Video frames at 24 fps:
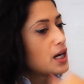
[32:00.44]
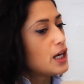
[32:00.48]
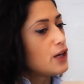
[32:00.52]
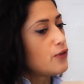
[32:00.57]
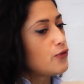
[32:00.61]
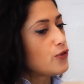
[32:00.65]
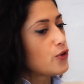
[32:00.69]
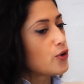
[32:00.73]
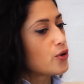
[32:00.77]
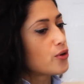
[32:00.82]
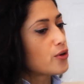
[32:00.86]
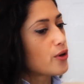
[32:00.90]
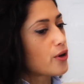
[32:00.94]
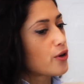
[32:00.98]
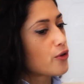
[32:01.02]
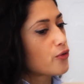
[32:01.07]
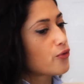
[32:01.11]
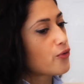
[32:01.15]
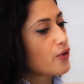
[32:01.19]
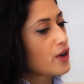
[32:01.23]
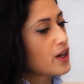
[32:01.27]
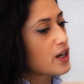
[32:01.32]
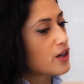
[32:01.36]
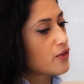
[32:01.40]
if you're not
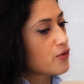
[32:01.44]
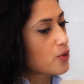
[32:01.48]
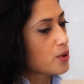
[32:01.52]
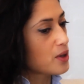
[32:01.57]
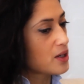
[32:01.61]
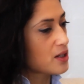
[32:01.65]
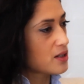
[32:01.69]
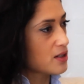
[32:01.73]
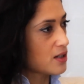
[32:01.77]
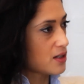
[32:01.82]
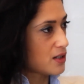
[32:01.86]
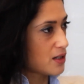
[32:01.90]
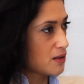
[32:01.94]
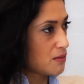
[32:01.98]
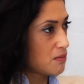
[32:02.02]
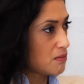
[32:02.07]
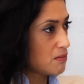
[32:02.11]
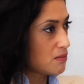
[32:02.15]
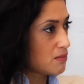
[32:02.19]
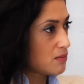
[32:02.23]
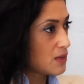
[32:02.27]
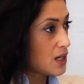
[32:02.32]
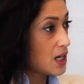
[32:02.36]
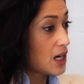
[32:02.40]
afraid of
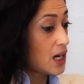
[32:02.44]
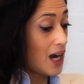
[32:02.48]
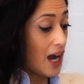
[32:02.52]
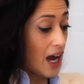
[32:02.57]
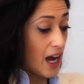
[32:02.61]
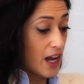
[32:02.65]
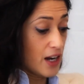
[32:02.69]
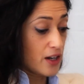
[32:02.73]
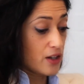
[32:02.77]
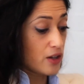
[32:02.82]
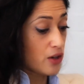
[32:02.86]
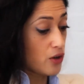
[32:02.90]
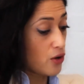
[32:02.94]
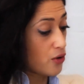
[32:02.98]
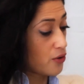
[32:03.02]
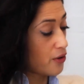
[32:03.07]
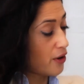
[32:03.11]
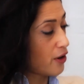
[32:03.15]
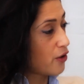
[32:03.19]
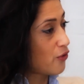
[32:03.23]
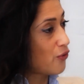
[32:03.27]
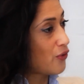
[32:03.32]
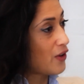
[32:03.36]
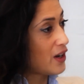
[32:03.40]
criticism and you're
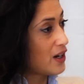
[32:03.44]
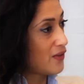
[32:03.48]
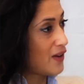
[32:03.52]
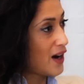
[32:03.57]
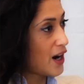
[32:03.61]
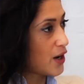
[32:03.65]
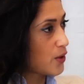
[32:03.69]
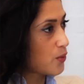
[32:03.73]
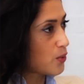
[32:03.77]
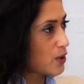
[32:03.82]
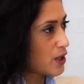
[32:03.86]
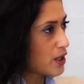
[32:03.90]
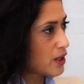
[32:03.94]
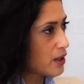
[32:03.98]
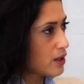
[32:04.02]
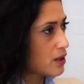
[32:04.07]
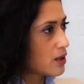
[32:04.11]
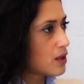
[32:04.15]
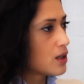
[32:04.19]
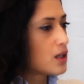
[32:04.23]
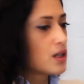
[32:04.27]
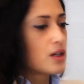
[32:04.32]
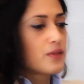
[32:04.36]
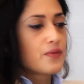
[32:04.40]
not afraid of hard work,
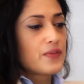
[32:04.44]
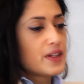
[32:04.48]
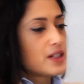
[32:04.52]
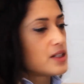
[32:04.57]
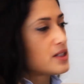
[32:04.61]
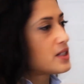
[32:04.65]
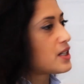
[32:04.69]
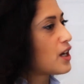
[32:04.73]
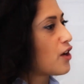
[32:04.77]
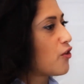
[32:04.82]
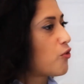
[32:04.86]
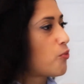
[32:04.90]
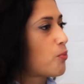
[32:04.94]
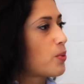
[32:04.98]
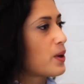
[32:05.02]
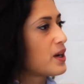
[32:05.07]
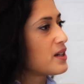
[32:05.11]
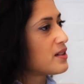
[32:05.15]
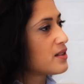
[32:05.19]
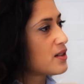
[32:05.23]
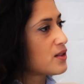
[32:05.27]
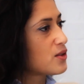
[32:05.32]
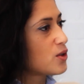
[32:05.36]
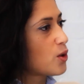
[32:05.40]
then
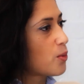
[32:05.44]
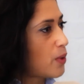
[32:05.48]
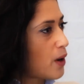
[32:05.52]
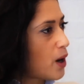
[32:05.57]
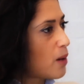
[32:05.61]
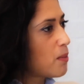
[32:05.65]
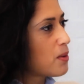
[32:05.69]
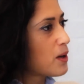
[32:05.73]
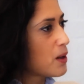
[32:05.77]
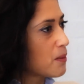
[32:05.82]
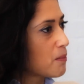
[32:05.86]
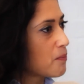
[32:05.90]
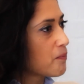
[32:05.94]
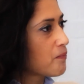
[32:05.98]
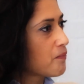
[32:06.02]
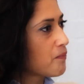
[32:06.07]
self-praise is no problem.